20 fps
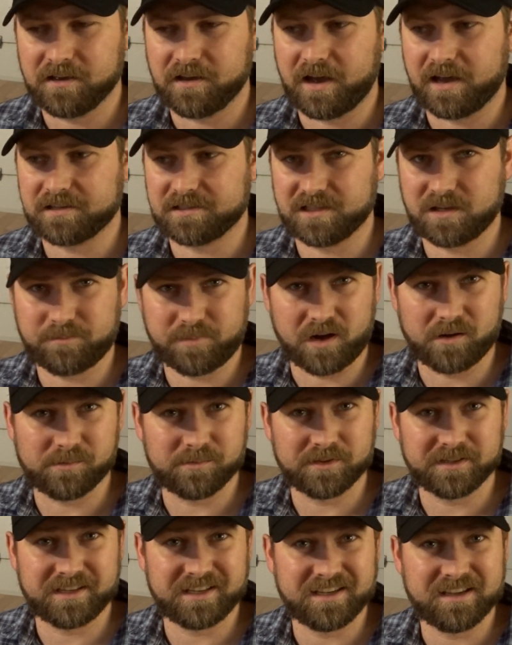I sit
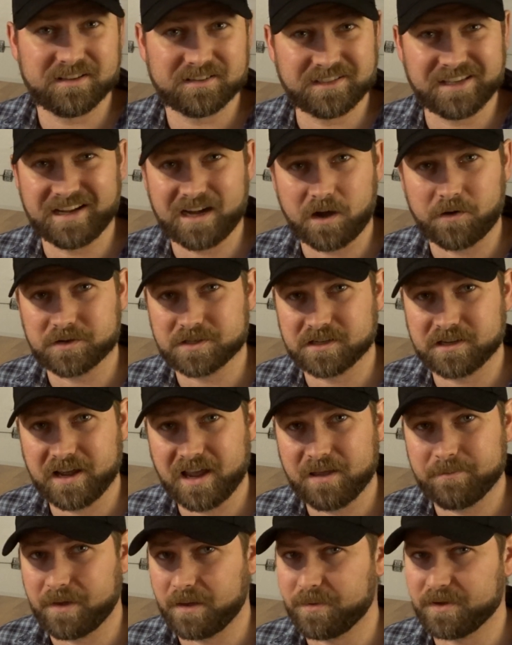probably 10 hours a
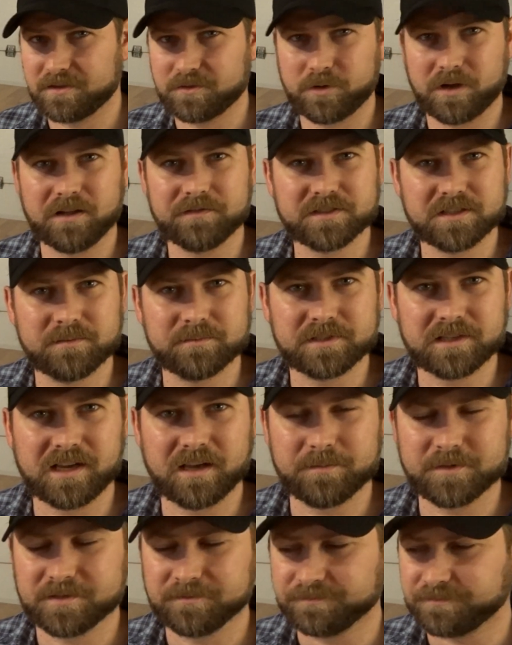day, maybe 12
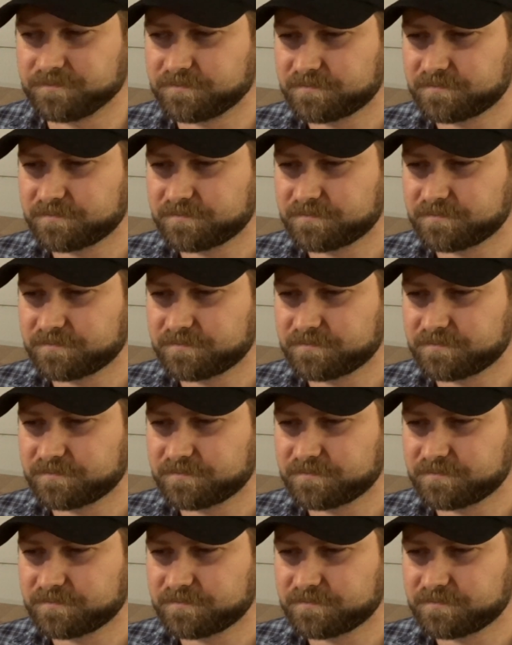sometimes.